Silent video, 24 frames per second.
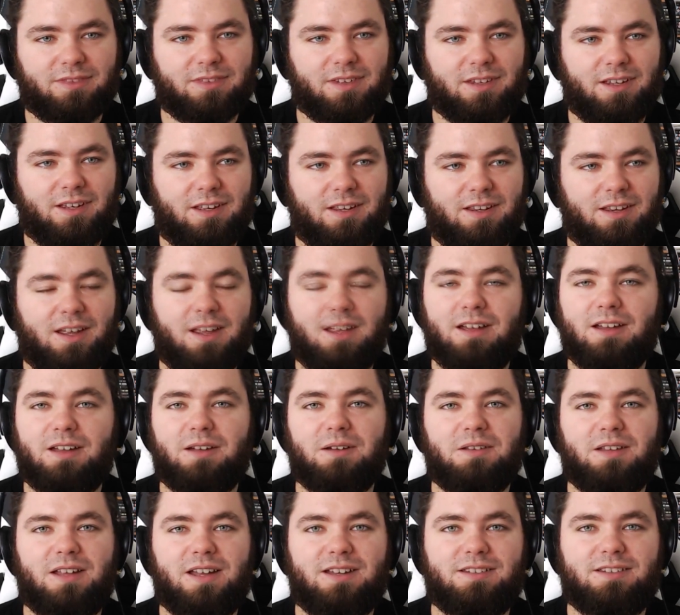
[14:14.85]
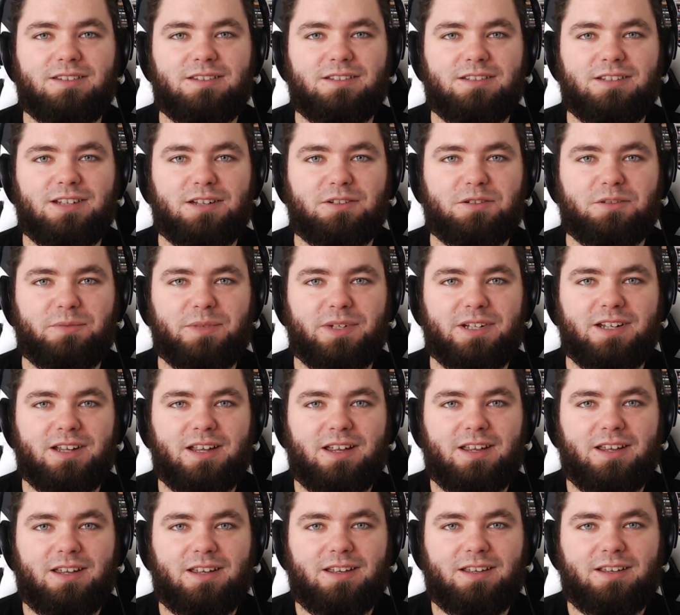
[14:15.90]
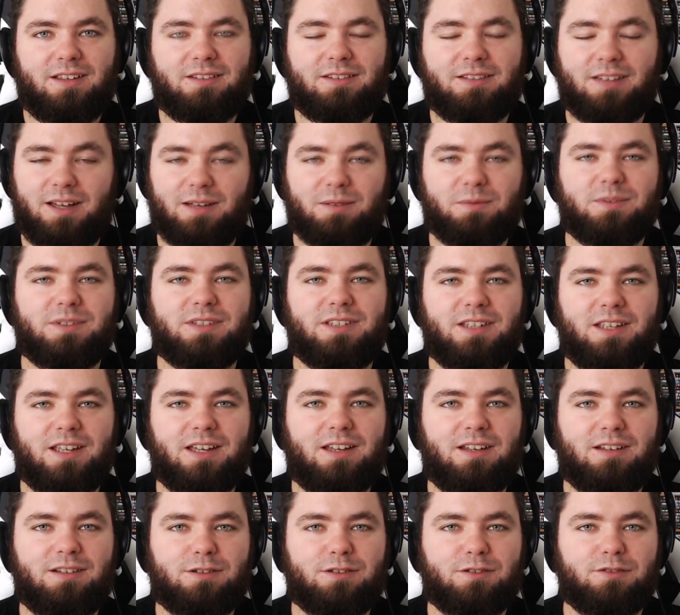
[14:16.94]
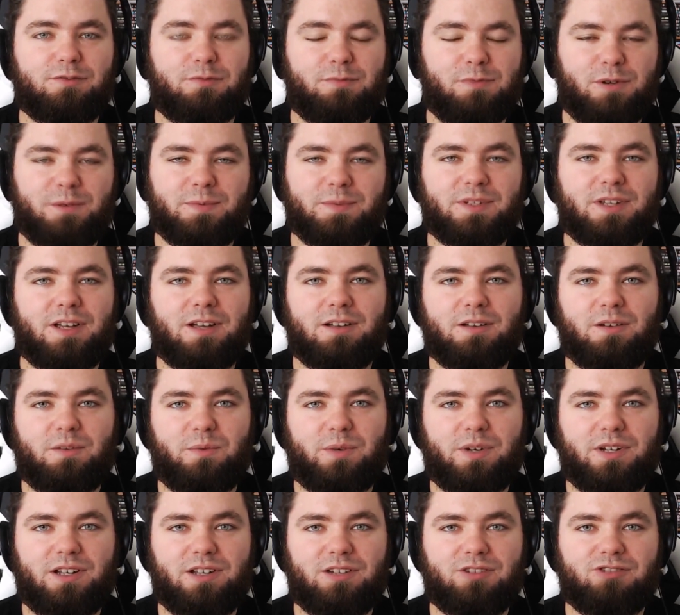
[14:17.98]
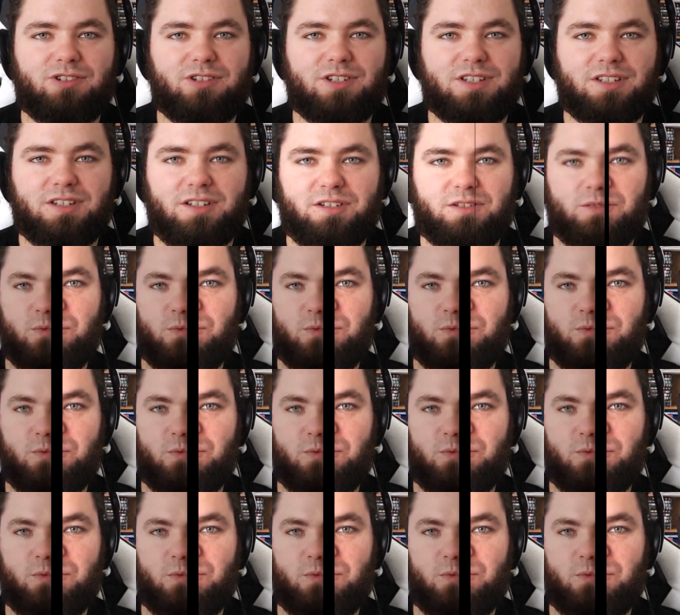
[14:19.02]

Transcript: And there you go, ladies and gentlemen. That was the end of Mob Psycho 100 Season